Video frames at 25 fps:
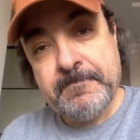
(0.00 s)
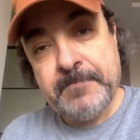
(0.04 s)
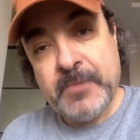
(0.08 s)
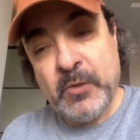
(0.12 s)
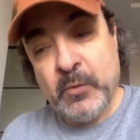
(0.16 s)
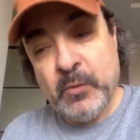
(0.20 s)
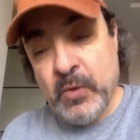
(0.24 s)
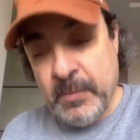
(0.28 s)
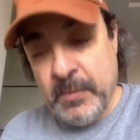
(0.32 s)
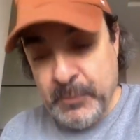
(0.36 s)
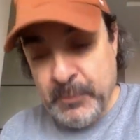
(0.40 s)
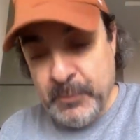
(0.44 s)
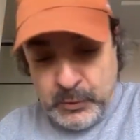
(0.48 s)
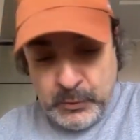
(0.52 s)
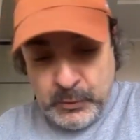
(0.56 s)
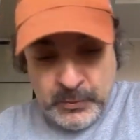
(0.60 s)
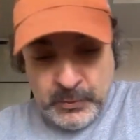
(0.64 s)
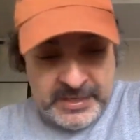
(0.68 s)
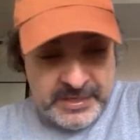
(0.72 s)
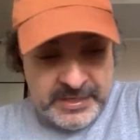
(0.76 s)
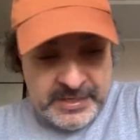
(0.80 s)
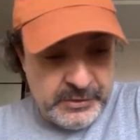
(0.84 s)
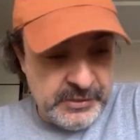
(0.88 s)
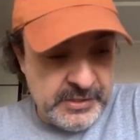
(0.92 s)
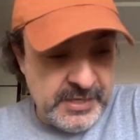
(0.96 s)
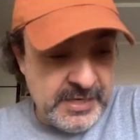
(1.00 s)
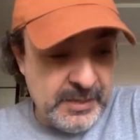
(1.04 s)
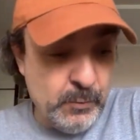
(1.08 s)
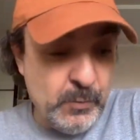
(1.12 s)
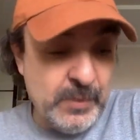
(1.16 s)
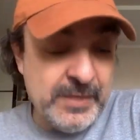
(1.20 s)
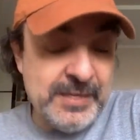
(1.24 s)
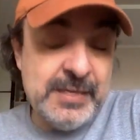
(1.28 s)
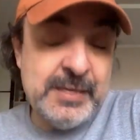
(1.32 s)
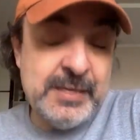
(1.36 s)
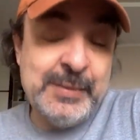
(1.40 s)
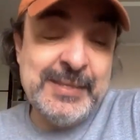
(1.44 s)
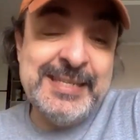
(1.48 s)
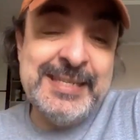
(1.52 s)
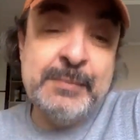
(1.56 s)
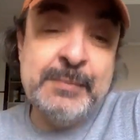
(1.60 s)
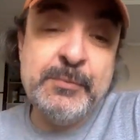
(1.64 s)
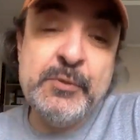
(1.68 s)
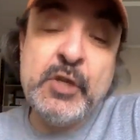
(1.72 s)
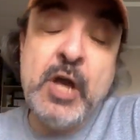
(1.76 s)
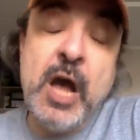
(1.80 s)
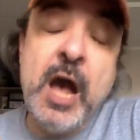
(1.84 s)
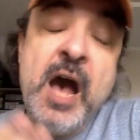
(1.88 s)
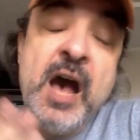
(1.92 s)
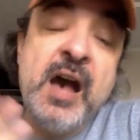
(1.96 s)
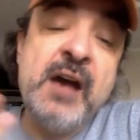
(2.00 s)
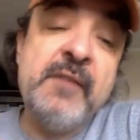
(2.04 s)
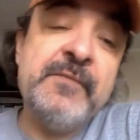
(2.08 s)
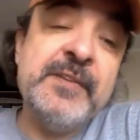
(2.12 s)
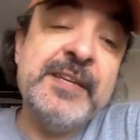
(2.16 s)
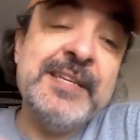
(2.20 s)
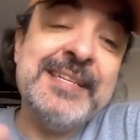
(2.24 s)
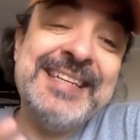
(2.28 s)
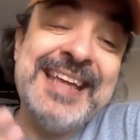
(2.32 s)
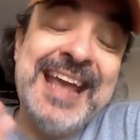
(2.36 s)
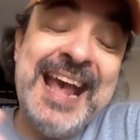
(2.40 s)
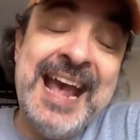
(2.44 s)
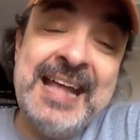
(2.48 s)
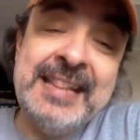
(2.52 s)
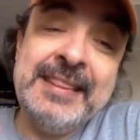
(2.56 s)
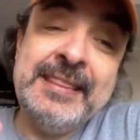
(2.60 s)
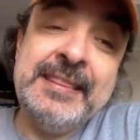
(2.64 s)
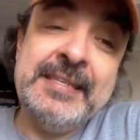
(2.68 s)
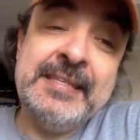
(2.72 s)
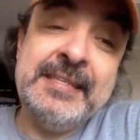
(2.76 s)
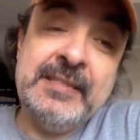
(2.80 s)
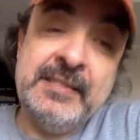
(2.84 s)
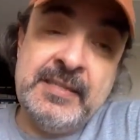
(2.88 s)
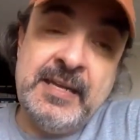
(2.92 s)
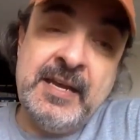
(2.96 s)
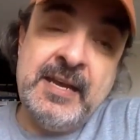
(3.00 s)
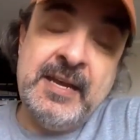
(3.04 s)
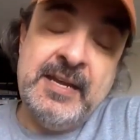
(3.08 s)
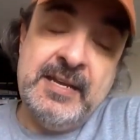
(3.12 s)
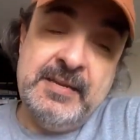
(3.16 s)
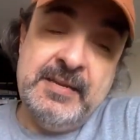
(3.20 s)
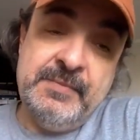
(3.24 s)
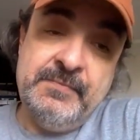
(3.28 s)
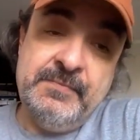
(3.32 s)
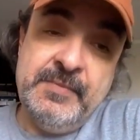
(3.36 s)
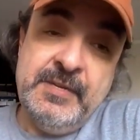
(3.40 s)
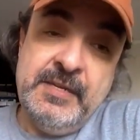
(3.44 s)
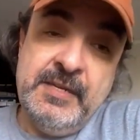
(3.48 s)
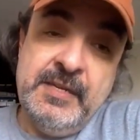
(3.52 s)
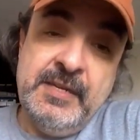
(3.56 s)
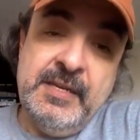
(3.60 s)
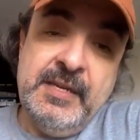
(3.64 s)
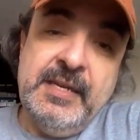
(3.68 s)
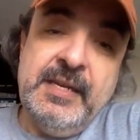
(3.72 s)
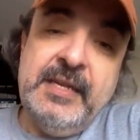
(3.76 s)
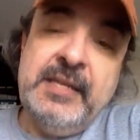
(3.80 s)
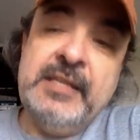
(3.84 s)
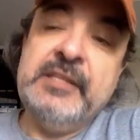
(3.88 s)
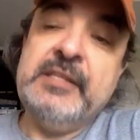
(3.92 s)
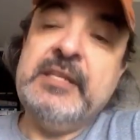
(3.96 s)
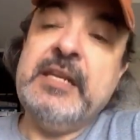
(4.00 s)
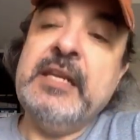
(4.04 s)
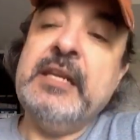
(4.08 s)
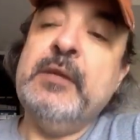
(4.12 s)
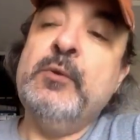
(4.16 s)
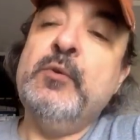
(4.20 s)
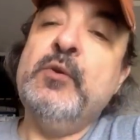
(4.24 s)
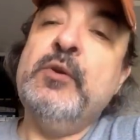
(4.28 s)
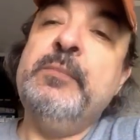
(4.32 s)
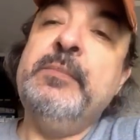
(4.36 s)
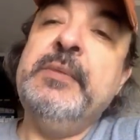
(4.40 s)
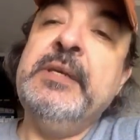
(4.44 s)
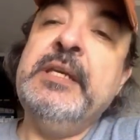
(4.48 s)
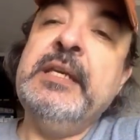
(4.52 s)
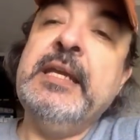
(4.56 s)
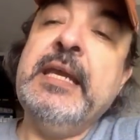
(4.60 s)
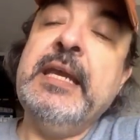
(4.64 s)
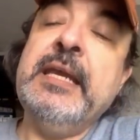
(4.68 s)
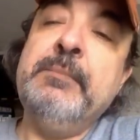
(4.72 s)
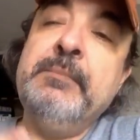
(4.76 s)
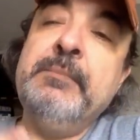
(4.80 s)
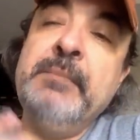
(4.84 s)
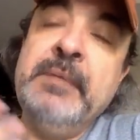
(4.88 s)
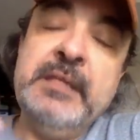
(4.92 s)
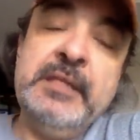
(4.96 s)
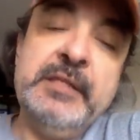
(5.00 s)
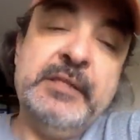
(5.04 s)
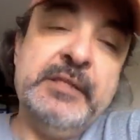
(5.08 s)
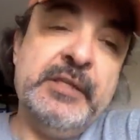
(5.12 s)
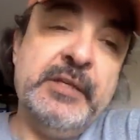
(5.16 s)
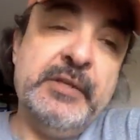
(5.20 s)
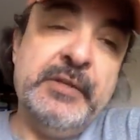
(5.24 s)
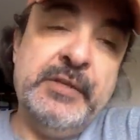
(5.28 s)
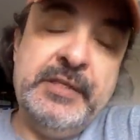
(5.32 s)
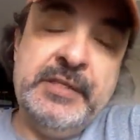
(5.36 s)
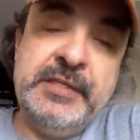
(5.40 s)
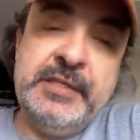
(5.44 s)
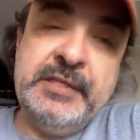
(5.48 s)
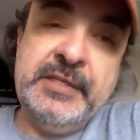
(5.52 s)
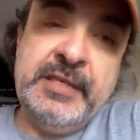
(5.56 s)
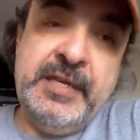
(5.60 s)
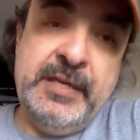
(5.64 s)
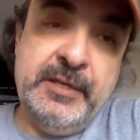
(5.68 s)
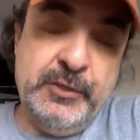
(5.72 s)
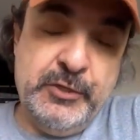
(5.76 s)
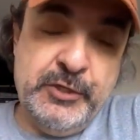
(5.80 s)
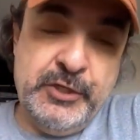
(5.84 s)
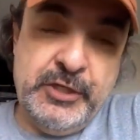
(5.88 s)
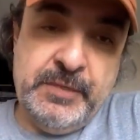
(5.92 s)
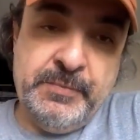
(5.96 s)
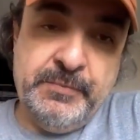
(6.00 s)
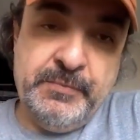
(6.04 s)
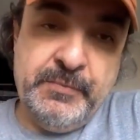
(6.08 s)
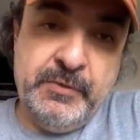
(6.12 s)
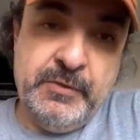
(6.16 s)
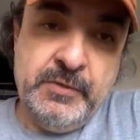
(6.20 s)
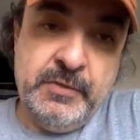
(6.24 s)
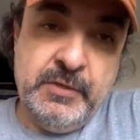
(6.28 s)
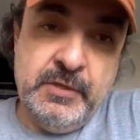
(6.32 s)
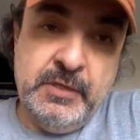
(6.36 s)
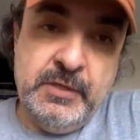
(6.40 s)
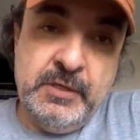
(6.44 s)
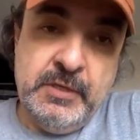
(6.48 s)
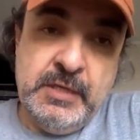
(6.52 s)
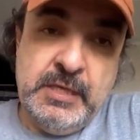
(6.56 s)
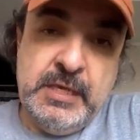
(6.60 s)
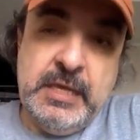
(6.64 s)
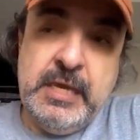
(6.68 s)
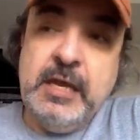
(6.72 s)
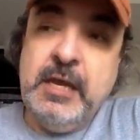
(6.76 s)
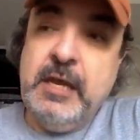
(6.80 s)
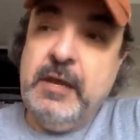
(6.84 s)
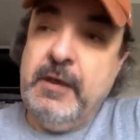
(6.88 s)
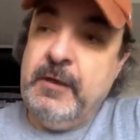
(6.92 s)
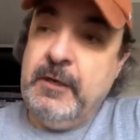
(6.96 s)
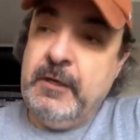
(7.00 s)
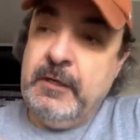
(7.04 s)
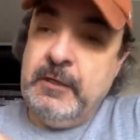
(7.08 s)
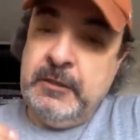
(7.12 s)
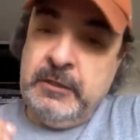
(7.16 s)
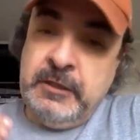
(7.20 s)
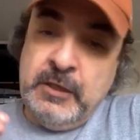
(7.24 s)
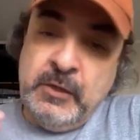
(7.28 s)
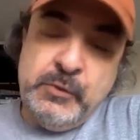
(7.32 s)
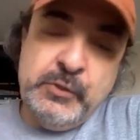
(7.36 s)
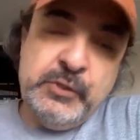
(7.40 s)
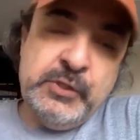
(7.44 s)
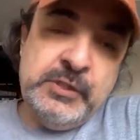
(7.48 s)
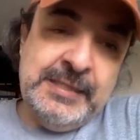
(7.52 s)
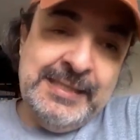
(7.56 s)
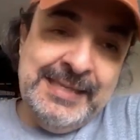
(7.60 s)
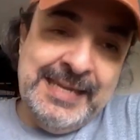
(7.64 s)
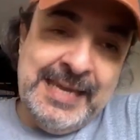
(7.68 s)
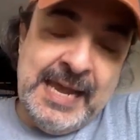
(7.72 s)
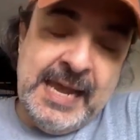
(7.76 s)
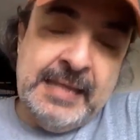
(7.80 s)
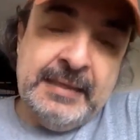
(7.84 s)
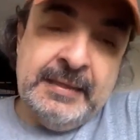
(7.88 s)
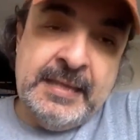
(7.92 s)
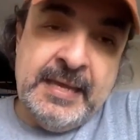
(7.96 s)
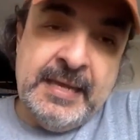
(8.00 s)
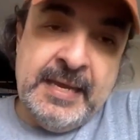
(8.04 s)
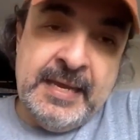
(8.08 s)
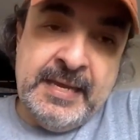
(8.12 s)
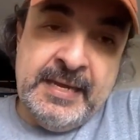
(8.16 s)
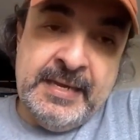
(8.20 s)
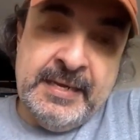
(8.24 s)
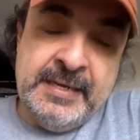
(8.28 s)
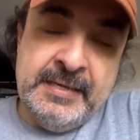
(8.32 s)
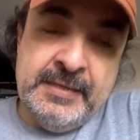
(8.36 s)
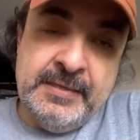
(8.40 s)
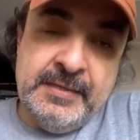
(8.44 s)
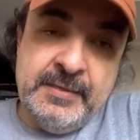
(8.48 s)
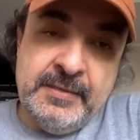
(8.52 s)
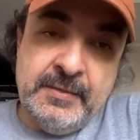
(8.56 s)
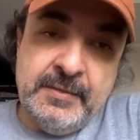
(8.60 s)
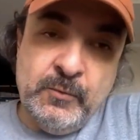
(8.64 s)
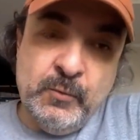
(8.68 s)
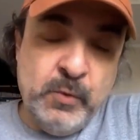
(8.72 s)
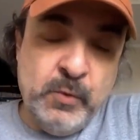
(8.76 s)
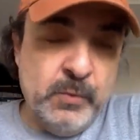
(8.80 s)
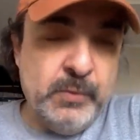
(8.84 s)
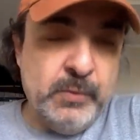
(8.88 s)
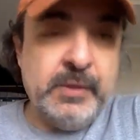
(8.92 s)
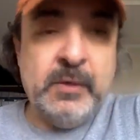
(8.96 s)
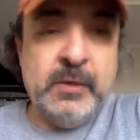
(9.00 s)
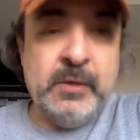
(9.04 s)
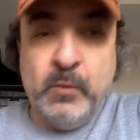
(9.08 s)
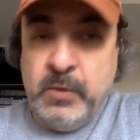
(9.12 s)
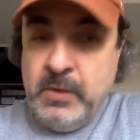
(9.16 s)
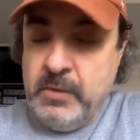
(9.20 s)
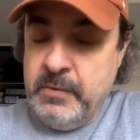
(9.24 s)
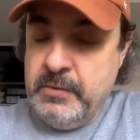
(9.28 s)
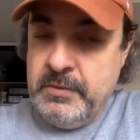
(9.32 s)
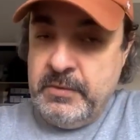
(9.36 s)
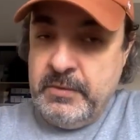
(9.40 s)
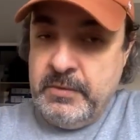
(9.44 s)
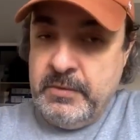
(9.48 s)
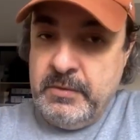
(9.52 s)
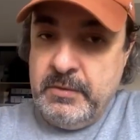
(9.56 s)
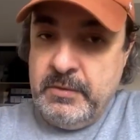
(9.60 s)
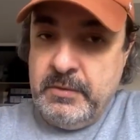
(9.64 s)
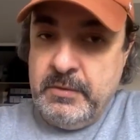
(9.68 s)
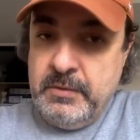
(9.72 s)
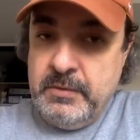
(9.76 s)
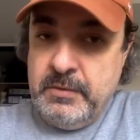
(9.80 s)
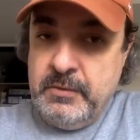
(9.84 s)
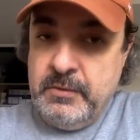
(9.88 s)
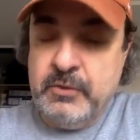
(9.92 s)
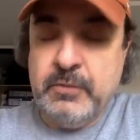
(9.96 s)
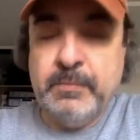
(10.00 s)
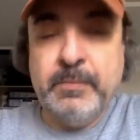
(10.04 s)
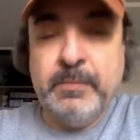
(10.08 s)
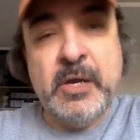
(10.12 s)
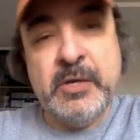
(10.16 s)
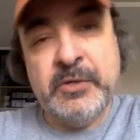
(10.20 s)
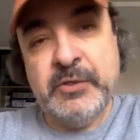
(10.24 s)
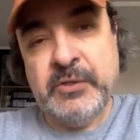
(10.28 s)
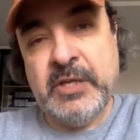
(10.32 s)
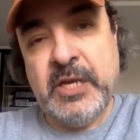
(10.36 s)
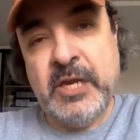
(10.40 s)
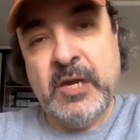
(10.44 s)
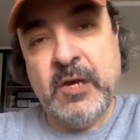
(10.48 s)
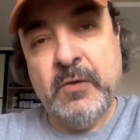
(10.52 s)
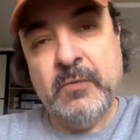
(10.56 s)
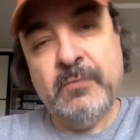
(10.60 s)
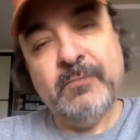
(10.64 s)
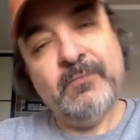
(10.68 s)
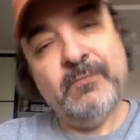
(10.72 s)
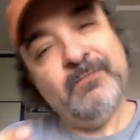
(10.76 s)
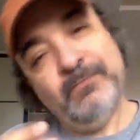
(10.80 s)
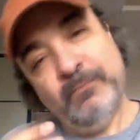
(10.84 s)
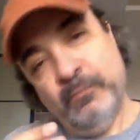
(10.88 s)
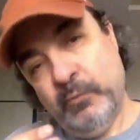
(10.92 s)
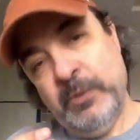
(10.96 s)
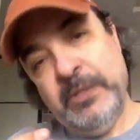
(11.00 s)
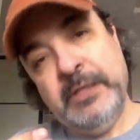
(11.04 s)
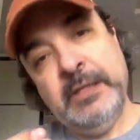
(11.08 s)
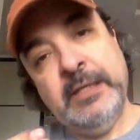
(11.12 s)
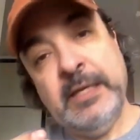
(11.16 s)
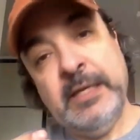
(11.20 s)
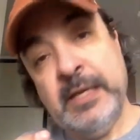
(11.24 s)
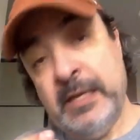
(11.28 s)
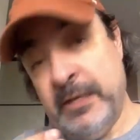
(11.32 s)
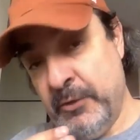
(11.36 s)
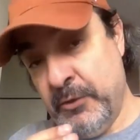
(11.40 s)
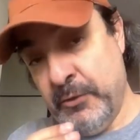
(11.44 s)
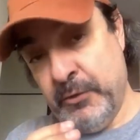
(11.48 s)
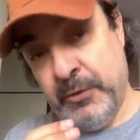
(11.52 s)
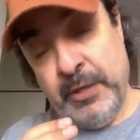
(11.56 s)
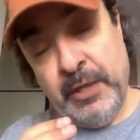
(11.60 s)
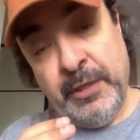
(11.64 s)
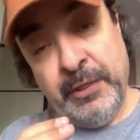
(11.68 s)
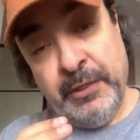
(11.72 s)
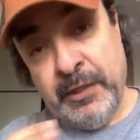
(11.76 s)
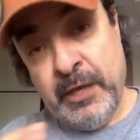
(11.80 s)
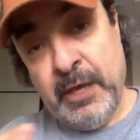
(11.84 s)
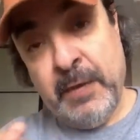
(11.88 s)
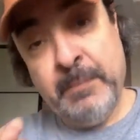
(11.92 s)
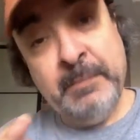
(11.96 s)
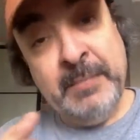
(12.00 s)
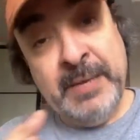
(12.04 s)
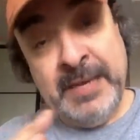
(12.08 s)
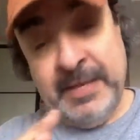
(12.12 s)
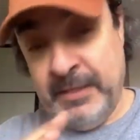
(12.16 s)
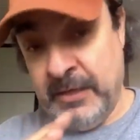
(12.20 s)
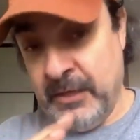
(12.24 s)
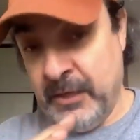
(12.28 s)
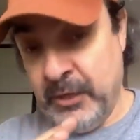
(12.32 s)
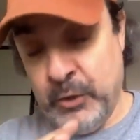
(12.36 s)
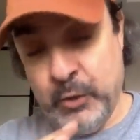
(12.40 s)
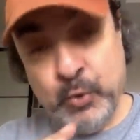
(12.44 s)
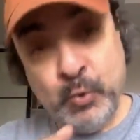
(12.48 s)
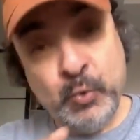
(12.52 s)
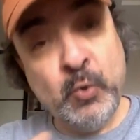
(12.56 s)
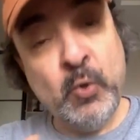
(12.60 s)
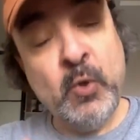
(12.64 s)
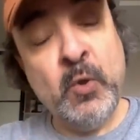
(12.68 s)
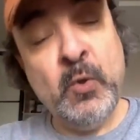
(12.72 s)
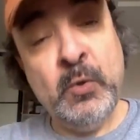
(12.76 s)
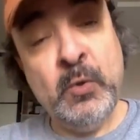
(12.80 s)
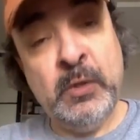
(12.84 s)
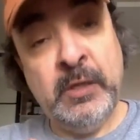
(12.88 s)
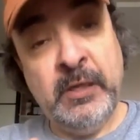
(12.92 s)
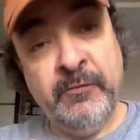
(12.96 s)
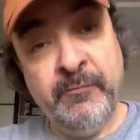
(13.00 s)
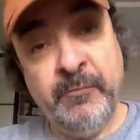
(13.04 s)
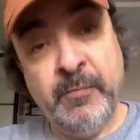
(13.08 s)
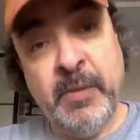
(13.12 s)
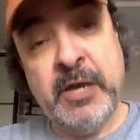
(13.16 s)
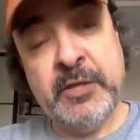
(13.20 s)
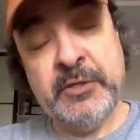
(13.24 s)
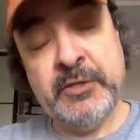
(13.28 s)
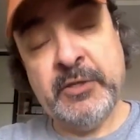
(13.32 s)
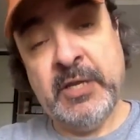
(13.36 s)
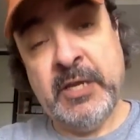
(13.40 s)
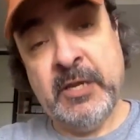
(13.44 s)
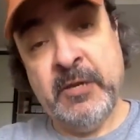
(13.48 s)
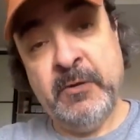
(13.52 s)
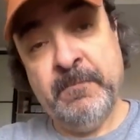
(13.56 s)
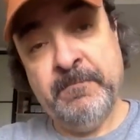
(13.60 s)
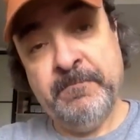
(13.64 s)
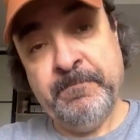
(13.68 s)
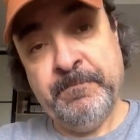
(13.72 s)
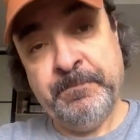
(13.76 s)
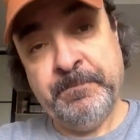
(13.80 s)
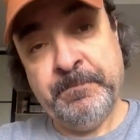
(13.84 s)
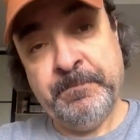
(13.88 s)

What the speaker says: The rump Ukrainian state, what it seems obvious at this time, is that it would be a military dictatorship, closely allied, quote unquote, to Moscow, really under the thumb and the control of Moscow.